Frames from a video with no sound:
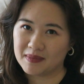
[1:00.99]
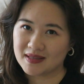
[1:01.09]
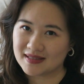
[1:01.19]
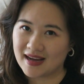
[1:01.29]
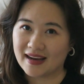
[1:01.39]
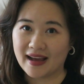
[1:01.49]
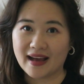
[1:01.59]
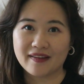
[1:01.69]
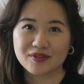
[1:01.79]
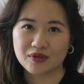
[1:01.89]
means that I
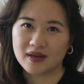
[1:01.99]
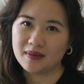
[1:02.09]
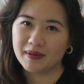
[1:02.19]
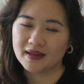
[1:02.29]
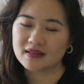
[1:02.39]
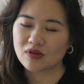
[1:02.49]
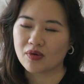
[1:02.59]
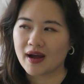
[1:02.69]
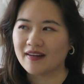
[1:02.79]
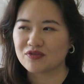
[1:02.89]
have to keep it
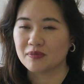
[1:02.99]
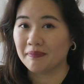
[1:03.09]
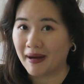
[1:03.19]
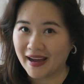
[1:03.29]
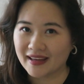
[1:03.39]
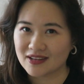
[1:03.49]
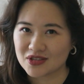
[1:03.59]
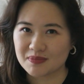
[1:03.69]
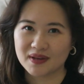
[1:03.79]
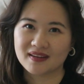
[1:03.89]
or I have to buy it
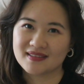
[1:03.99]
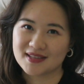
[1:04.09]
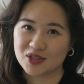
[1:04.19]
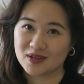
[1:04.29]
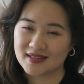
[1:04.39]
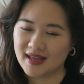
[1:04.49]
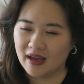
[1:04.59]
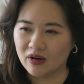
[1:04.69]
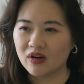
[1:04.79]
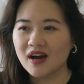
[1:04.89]
just because it's on
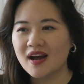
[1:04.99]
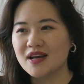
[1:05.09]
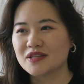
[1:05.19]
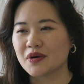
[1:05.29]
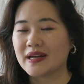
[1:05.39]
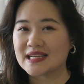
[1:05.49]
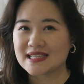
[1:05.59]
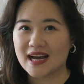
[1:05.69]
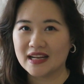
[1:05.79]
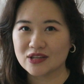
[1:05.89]
sale. So I
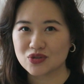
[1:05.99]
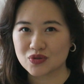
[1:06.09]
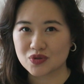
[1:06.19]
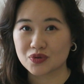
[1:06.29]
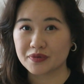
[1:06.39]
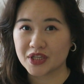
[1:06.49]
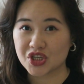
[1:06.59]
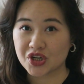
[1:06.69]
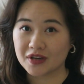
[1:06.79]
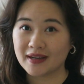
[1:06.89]
decided just to
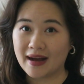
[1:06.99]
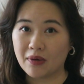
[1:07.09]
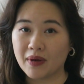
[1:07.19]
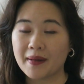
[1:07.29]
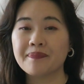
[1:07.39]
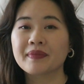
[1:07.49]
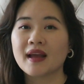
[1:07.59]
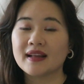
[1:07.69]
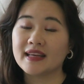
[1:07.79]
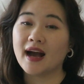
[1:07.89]
return that one.
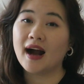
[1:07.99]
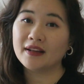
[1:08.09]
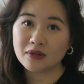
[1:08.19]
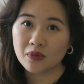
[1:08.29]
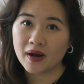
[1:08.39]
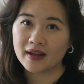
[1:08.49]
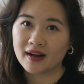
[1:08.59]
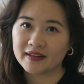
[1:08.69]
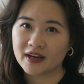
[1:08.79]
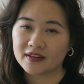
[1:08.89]
The other one,
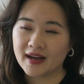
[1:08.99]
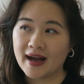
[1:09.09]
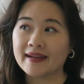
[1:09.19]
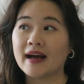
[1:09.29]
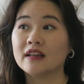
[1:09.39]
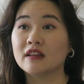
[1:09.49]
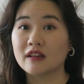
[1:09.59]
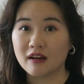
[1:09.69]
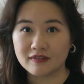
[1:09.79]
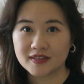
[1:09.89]
on the other hand, I
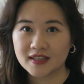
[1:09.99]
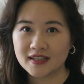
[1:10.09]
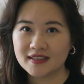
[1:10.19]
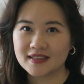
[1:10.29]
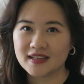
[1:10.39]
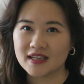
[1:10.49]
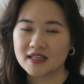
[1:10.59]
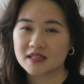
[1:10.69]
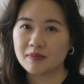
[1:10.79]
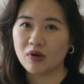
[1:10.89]
loved it, the
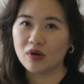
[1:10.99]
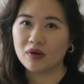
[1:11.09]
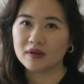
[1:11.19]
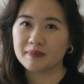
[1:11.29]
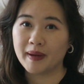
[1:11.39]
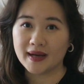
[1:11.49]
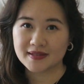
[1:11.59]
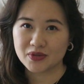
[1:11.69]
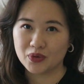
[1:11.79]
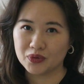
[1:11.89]
small
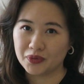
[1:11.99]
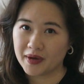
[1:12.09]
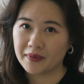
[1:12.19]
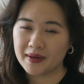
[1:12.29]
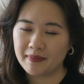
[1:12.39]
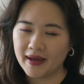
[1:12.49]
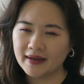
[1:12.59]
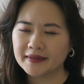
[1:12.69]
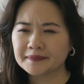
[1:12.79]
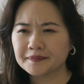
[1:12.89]
puzzle Loewe
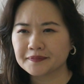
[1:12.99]
bag.